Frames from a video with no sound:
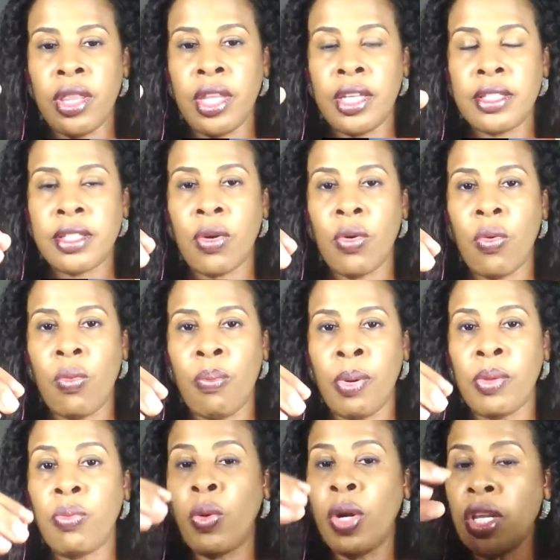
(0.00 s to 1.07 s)
So
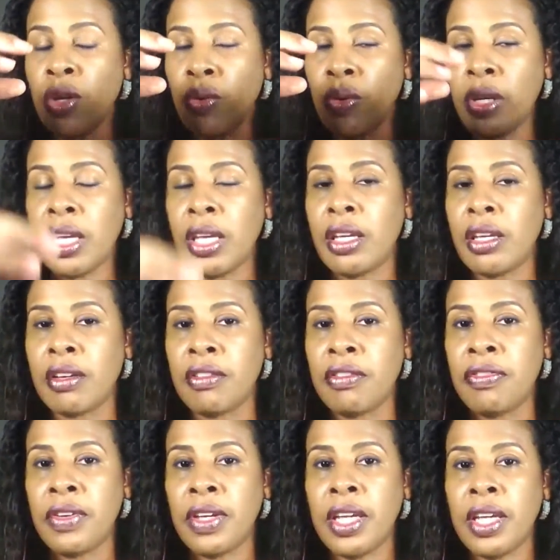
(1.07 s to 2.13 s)
but when you
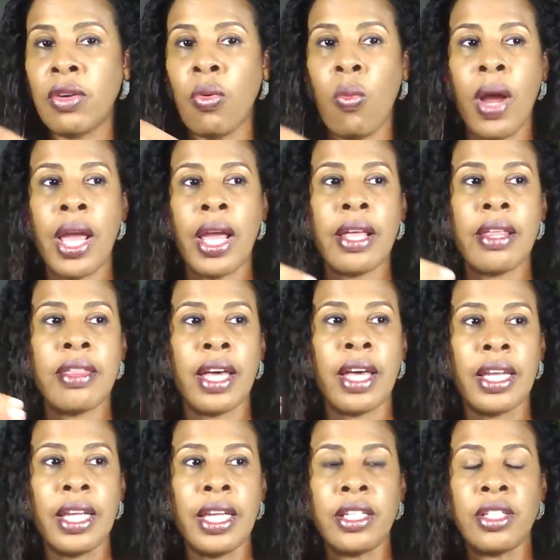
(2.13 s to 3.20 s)
give in a way
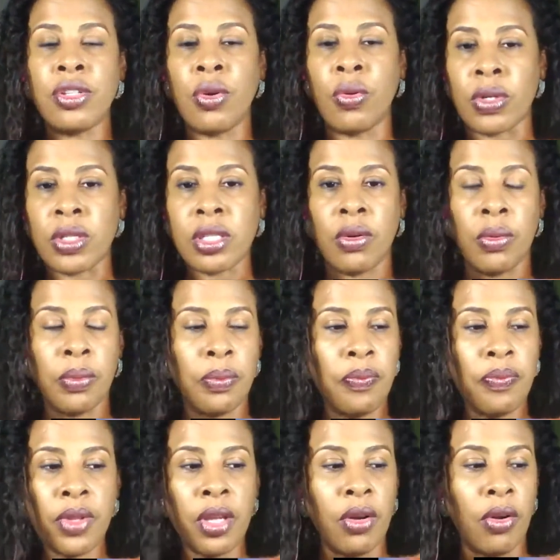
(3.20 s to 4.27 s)
that is yours, so
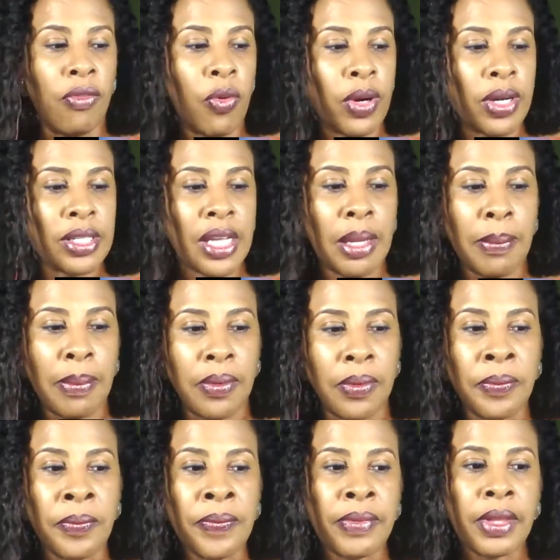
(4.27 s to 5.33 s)
for
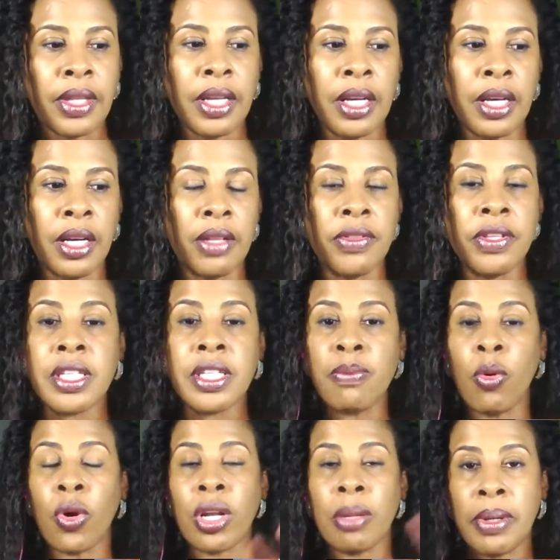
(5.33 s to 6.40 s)
example, this
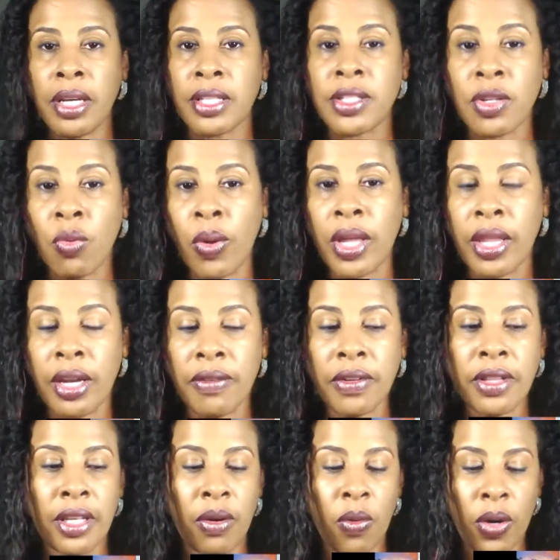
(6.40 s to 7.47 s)
morning, because of the way that
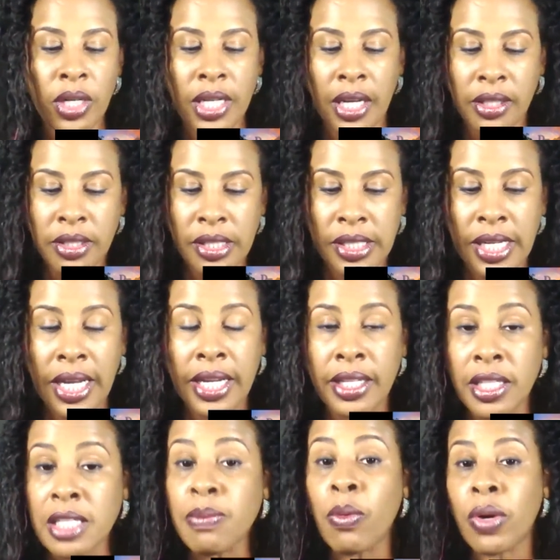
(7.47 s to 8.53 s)
everything worked out today,
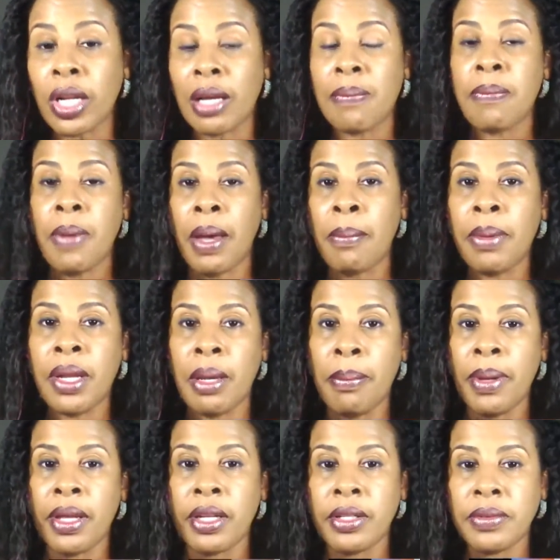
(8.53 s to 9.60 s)
this morning I've been up
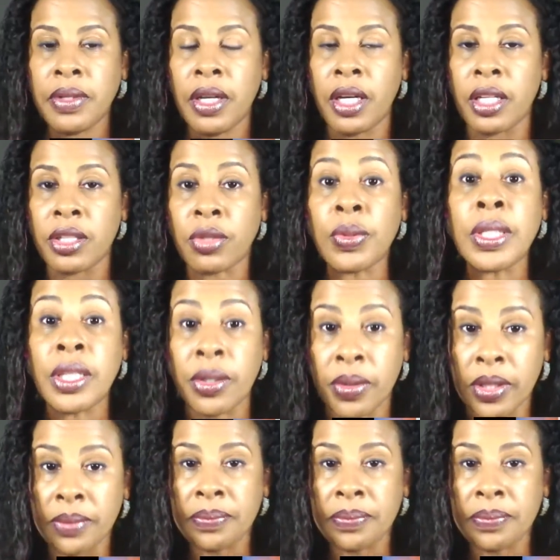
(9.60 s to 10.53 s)
at 3:30